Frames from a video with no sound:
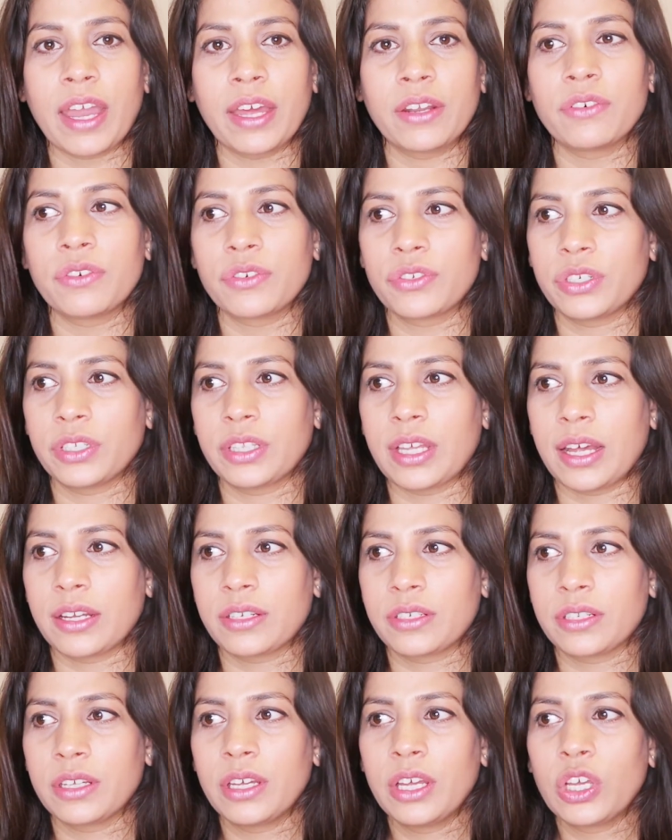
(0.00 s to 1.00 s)
energy
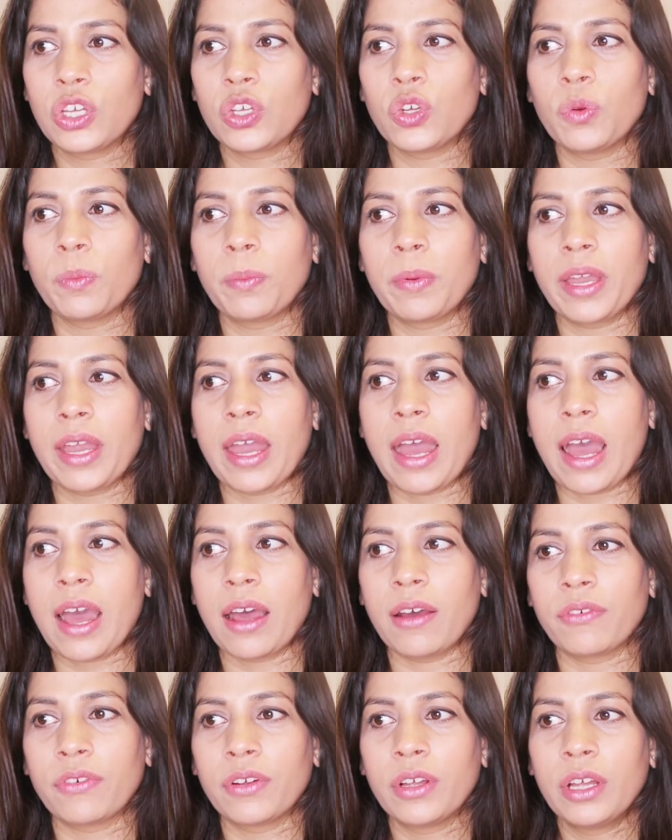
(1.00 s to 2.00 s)
that you may
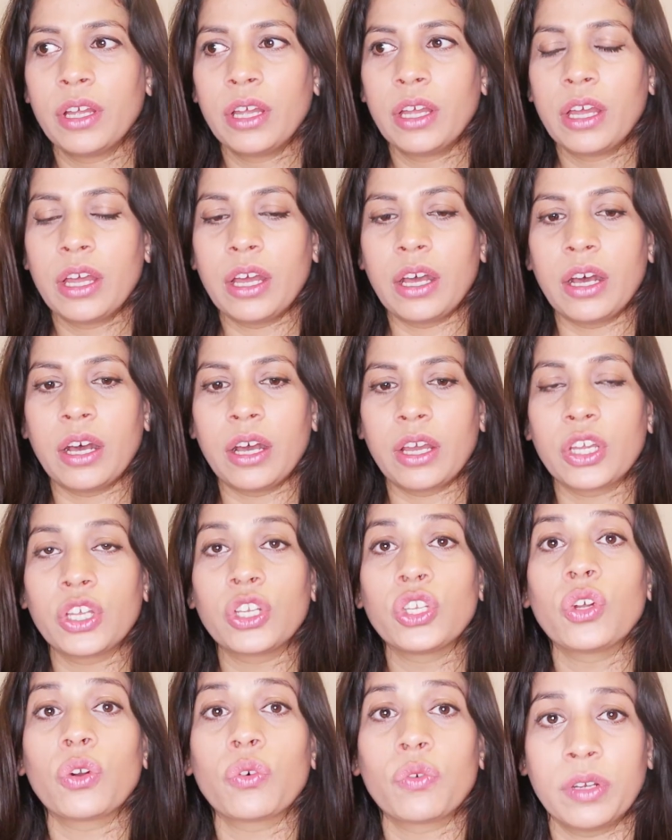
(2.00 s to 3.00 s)
have
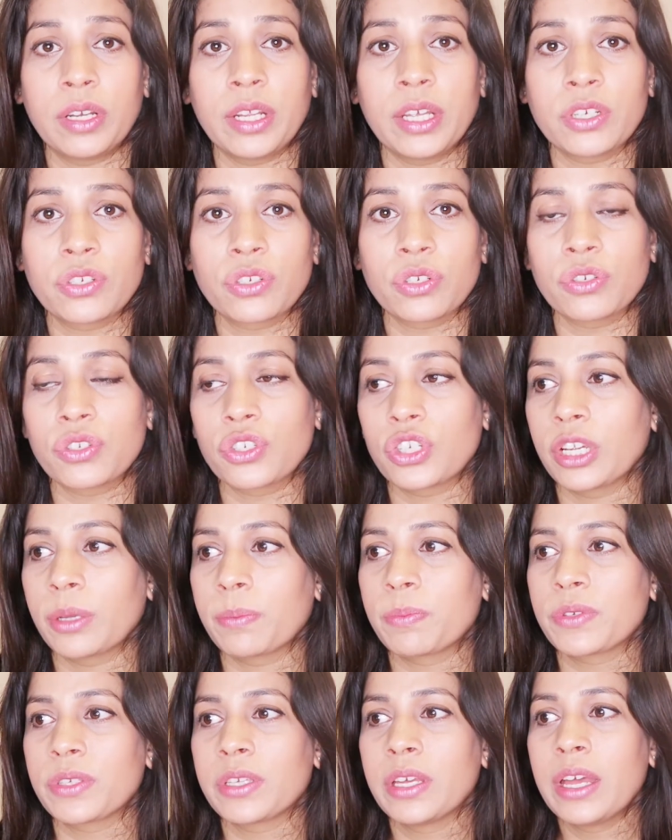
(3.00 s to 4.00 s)
in your
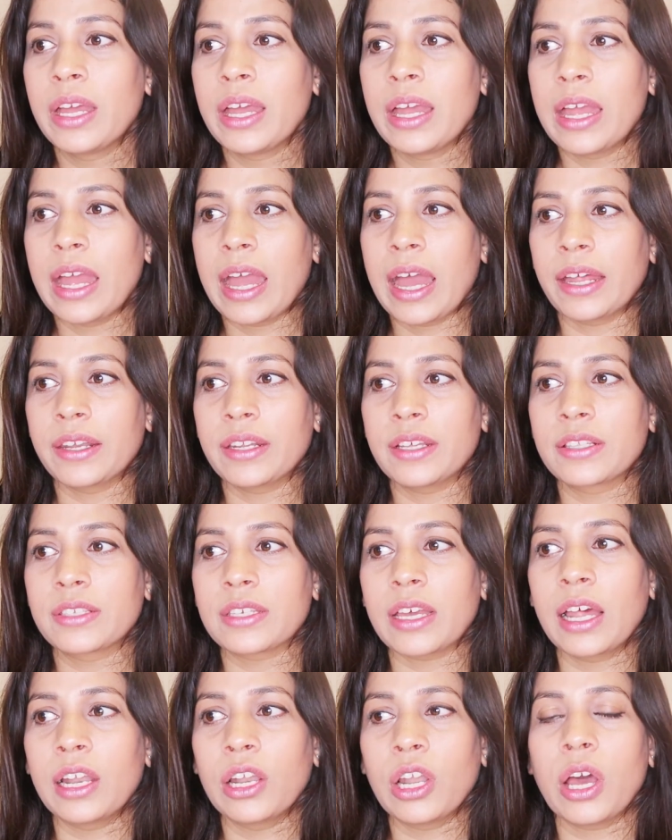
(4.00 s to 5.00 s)
relationships, and
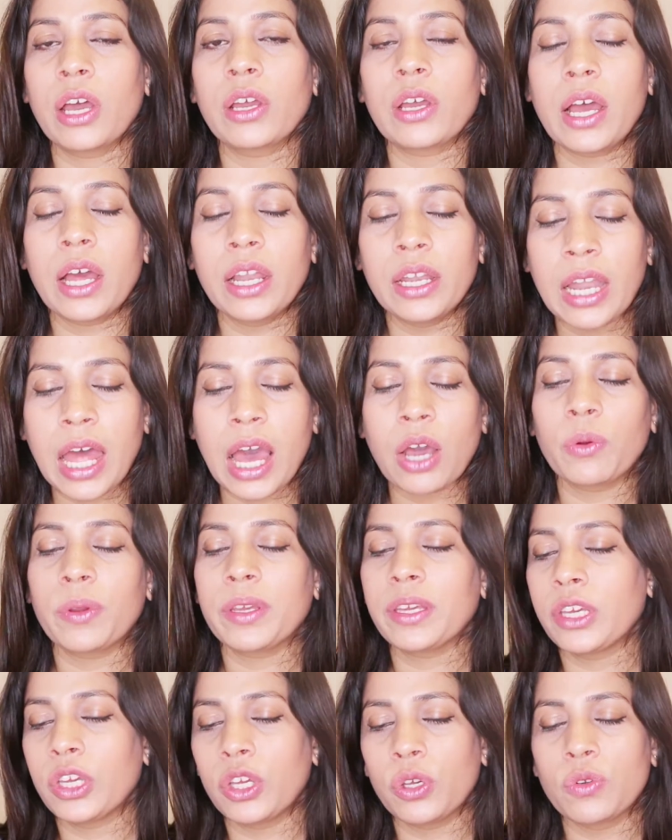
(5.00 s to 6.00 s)
it's
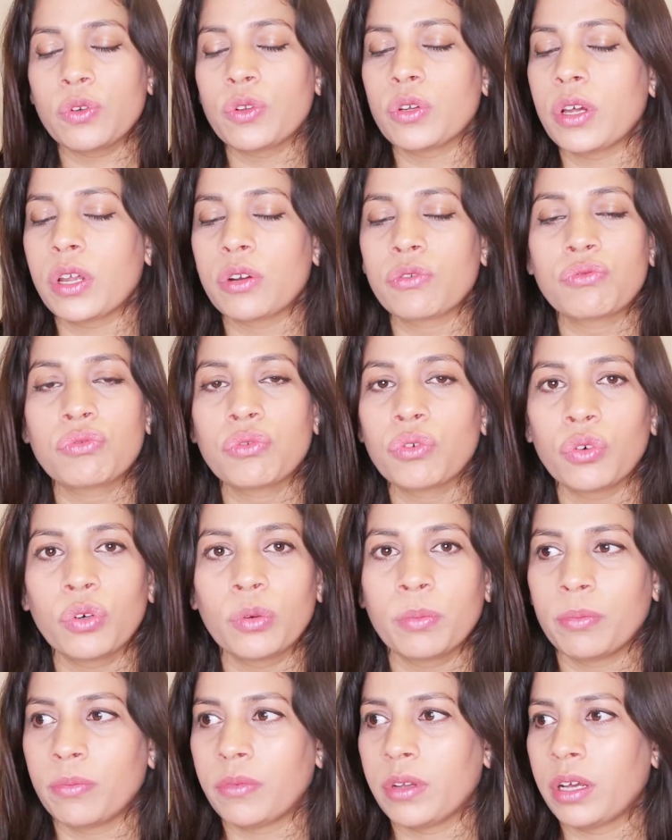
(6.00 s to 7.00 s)
allowing you
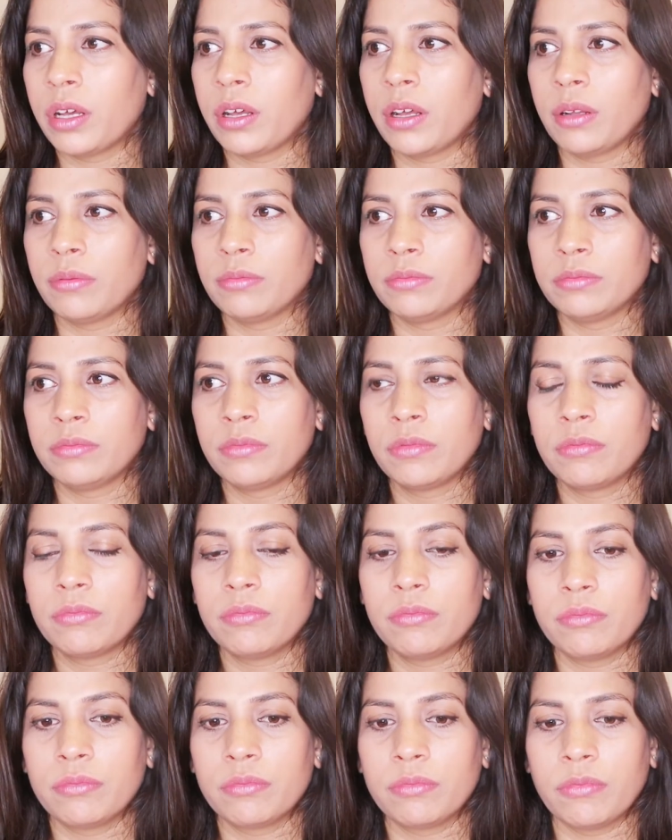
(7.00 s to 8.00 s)
room
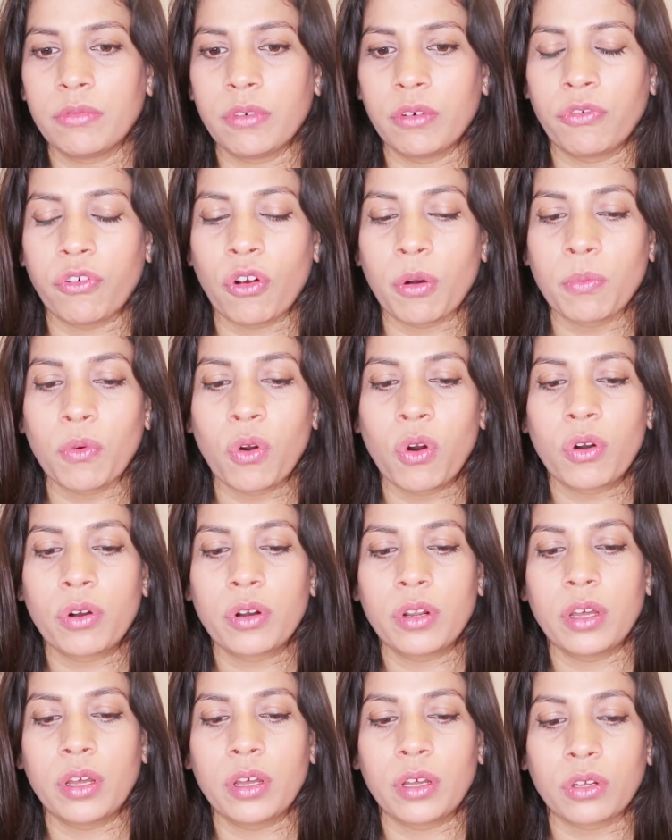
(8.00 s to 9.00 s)
for
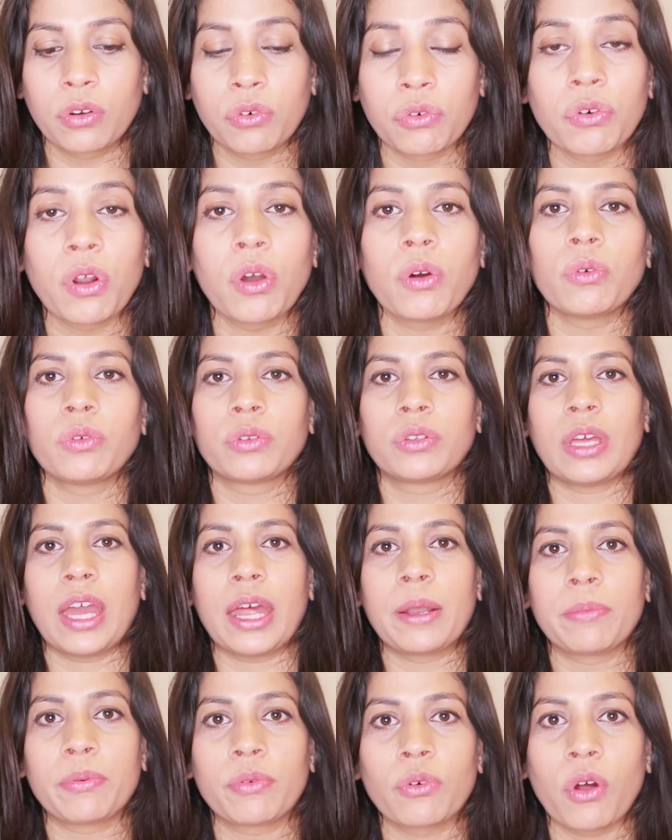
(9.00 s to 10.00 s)
more growth
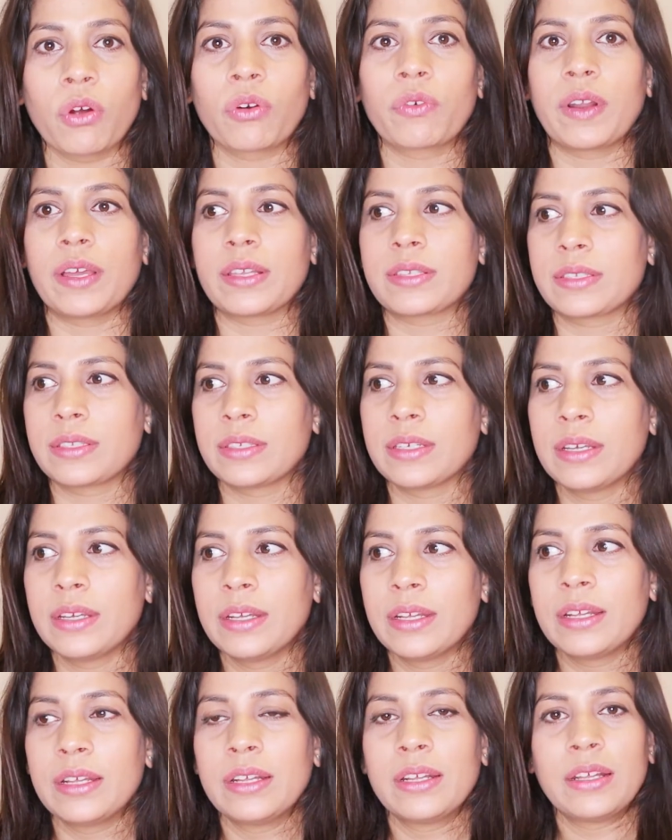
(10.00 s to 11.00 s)
and progress
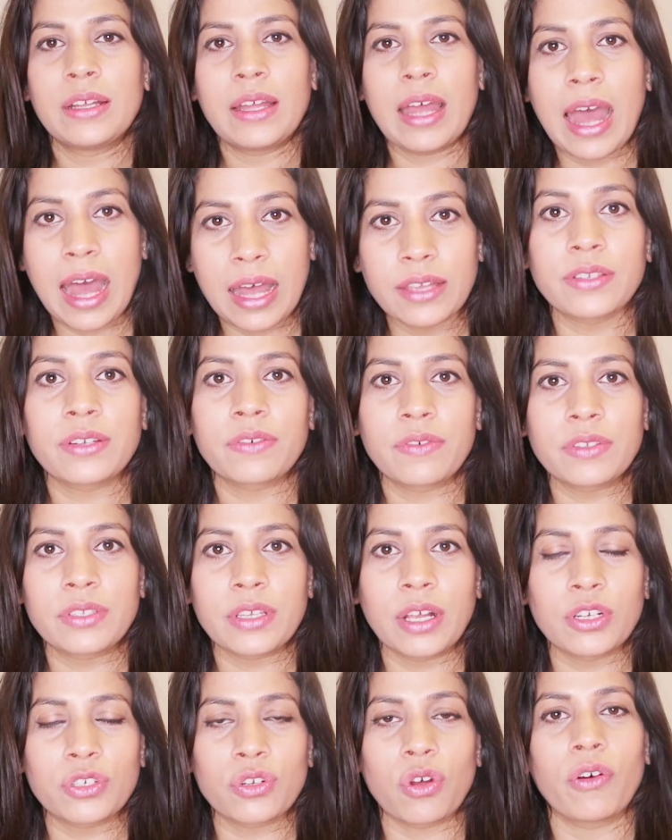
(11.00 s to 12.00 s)
as a
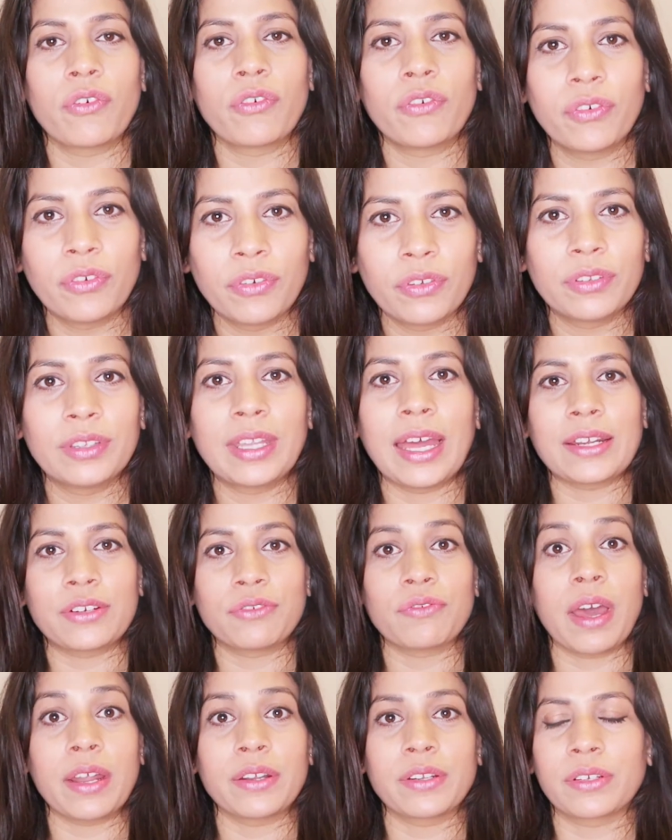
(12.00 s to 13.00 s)
result of
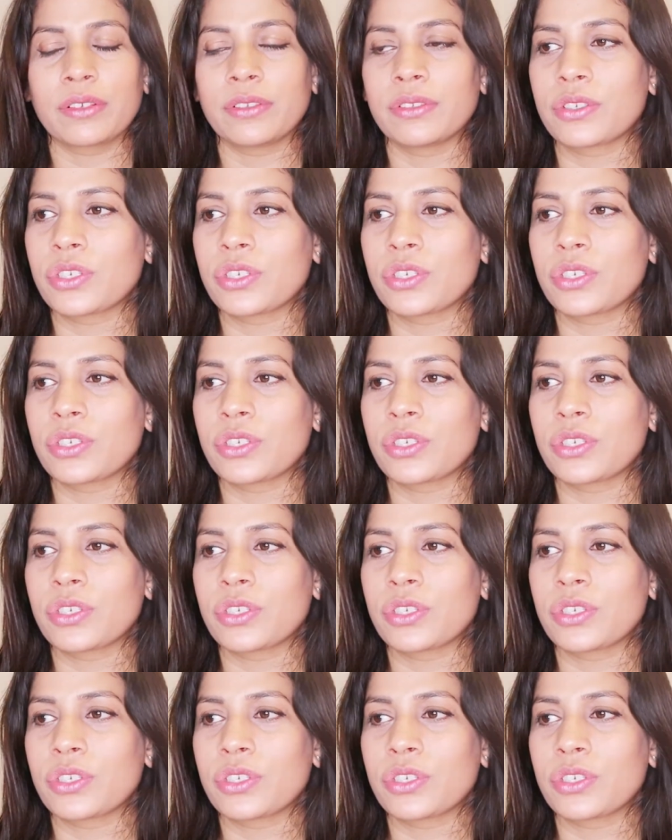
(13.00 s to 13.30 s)
that radical